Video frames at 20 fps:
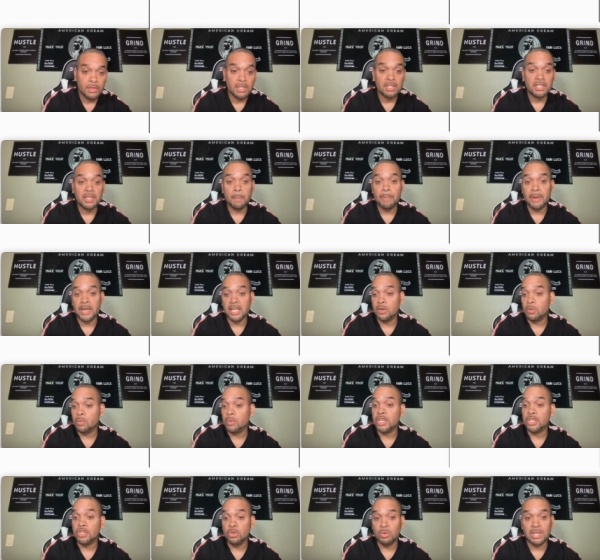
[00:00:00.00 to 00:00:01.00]
depending
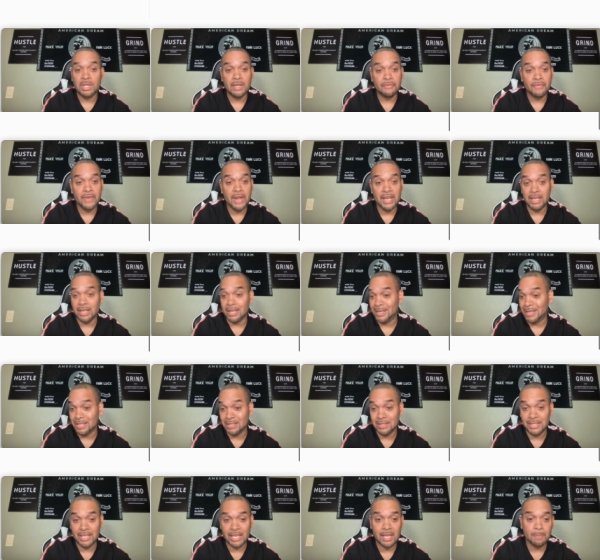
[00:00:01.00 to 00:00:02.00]
where you live at
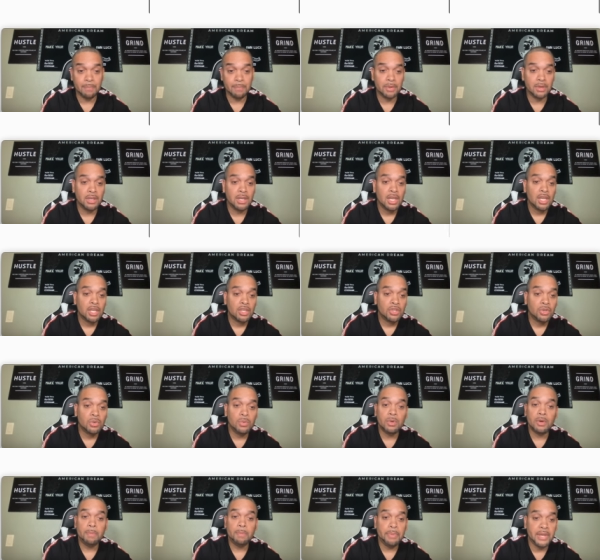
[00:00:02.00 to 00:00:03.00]
in Tampa, you
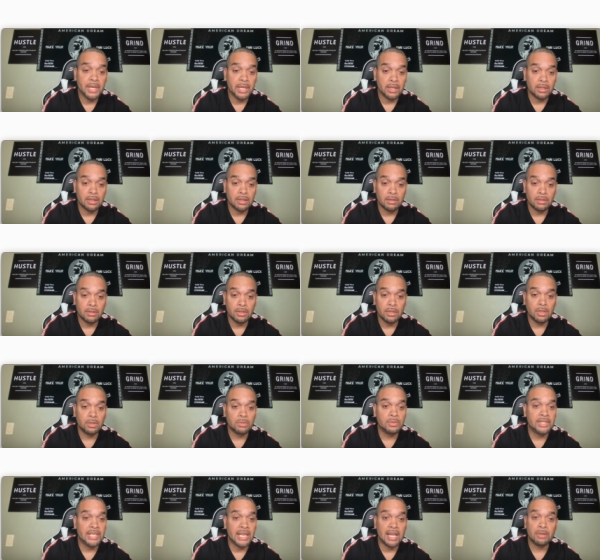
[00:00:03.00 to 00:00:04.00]
will pick, you
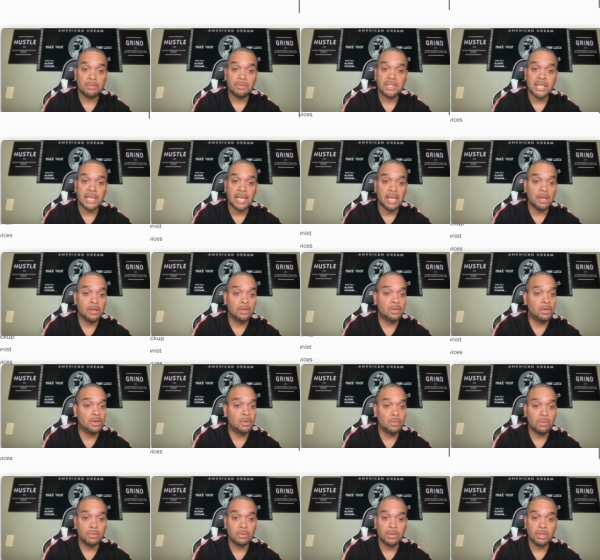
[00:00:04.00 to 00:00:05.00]
know, downtown
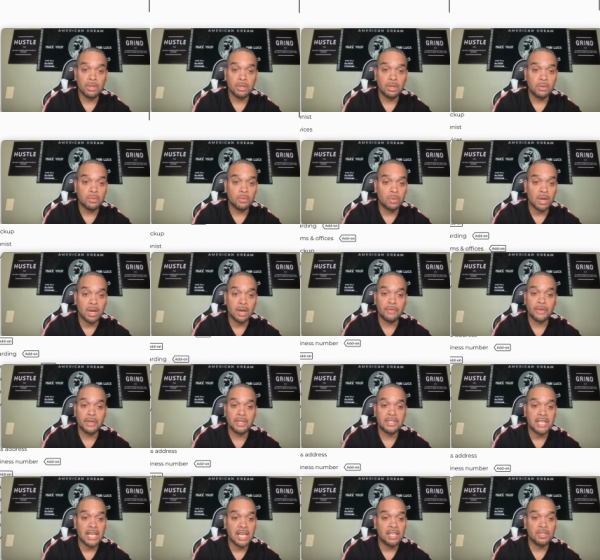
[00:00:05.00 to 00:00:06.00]
or, you know, wherever
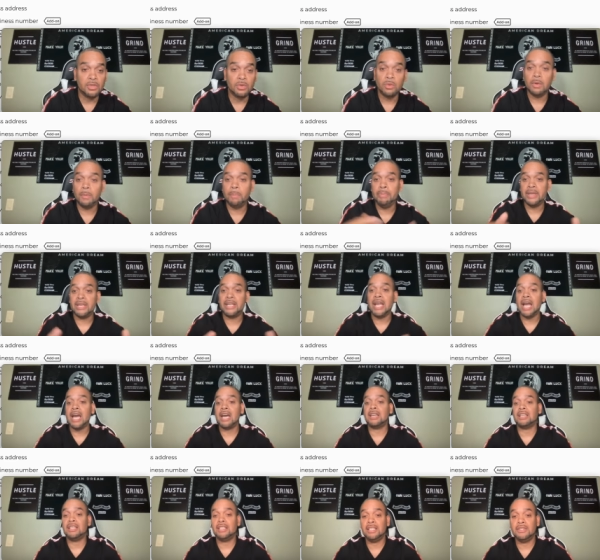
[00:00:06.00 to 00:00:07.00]
it's at, you will pick
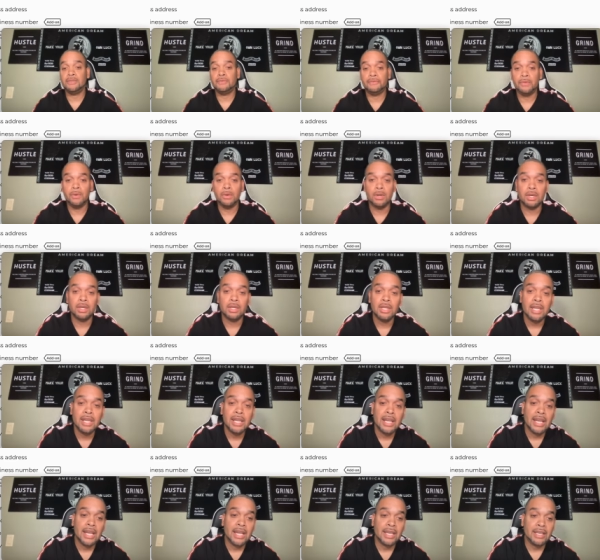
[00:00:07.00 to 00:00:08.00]
out of these four.
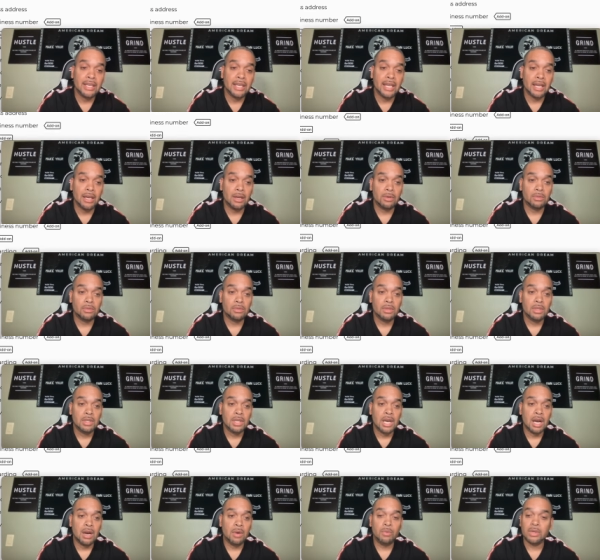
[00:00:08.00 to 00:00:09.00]
And now,
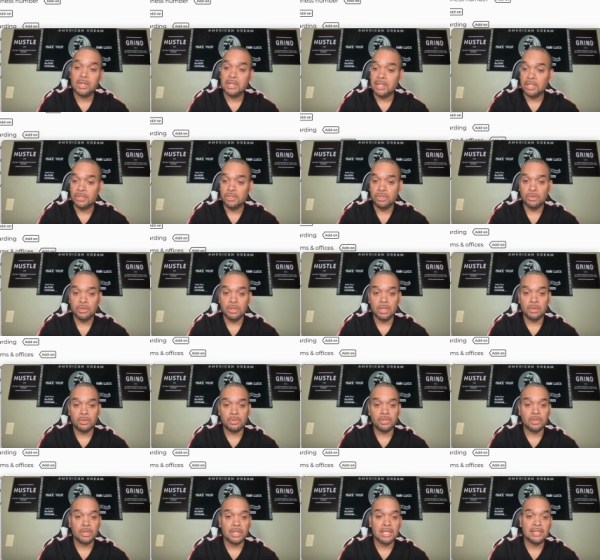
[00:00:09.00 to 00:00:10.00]
I want to let you know.
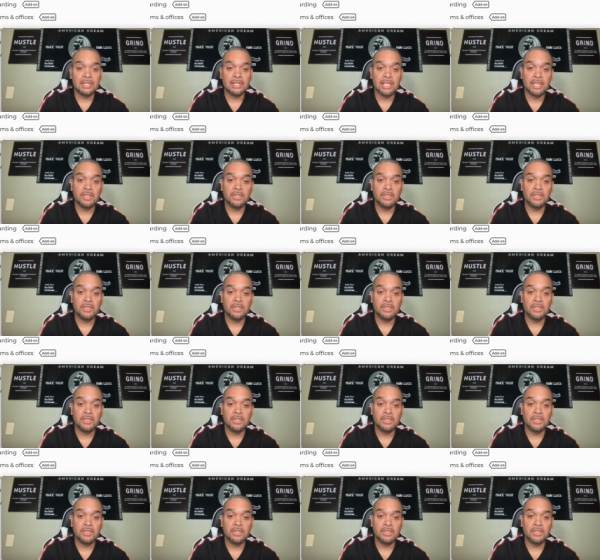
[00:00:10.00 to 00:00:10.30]
So, let's say